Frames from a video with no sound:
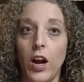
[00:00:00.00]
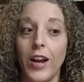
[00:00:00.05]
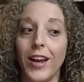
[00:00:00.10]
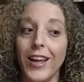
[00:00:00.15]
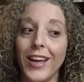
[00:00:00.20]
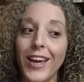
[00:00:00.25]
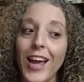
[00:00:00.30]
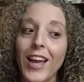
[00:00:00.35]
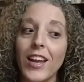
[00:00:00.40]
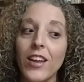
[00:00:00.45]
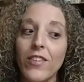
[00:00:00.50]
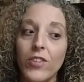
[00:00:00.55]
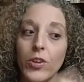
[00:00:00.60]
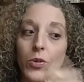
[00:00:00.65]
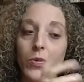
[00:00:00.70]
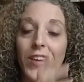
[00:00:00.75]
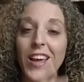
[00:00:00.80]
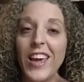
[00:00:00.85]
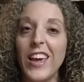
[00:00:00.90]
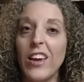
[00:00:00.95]
And again, if
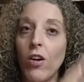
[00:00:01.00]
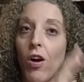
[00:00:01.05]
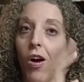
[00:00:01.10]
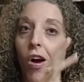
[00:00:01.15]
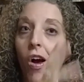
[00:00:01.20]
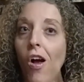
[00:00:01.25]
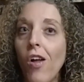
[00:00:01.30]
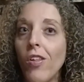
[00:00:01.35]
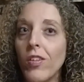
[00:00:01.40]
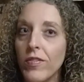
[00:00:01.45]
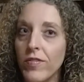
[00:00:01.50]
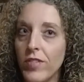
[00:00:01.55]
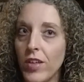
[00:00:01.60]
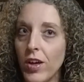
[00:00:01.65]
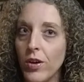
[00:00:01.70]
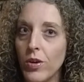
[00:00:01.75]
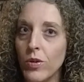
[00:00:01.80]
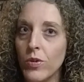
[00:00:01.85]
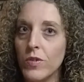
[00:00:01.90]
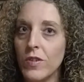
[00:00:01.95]
you take all of
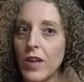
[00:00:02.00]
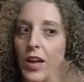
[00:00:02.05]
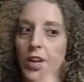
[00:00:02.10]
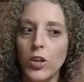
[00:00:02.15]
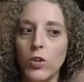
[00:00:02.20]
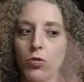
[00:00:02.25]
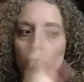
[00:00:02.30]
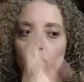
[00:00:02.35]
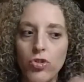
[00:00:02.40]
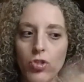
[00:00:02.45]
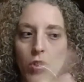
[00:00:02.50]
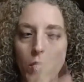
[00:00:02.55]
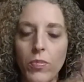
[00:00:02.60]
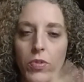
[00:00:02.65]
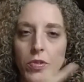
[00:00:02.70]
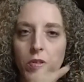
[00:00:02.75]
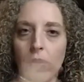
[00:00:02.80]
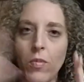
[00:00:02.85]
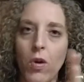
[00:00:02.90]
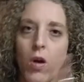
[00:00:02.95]
those and you
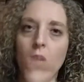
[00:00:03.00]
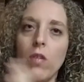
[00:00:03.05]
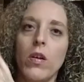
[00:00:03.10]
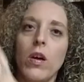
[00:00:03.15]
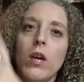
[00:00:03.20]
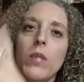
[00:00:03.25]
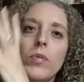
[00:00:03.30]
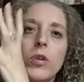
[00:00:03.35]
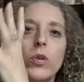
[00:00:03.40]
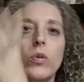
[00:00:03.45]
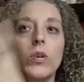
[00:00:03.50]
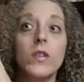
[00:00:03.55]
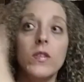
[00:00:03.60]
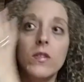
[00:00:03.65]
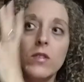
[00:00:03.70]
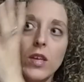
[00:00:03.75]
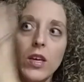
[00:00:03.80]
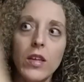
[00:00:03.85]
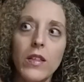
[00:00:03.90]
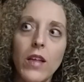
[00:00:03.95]
jumble them all up, you can
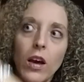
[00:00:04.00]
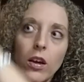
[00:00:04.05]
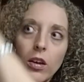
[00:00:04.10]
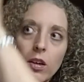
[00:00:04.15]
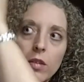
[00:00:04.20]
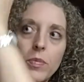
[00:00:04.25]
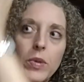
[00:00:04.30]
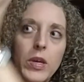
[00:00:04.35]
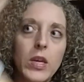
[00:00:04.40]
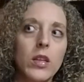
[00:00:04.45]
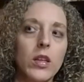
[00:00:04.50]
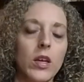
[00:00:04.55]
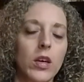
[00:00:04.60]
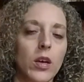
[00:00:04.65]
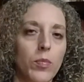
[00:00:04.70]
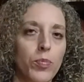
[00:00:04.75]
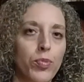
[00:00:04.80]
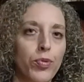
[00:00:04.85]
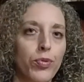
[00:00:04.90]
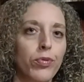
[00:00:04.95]
see that could be like
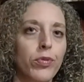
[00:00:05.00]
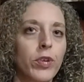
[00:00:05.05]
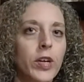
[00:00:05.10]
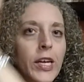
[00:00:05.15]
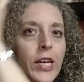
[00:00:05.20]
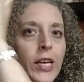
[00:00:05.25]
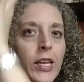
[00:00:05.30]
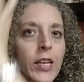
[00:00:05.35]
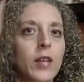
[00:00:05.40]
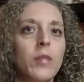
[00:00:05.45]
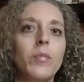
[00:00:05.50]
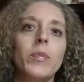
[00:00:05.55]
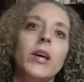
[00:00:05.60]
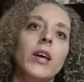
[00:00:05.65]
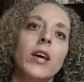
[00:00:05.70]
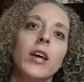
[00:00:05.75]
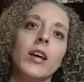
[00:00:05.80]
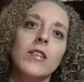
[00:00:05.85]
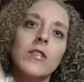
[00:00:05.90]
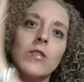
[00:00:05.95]
a pretty
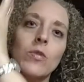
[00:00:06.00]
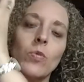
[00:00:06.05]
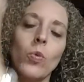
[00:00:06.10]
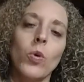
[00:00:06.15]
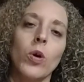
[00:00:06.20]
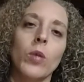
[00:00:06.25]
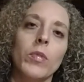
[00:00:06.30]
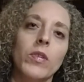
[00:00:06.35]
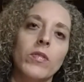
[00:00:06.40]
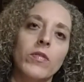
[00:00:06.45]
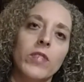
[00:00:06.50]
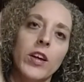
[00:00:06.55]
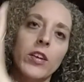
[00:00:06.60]
big swarm of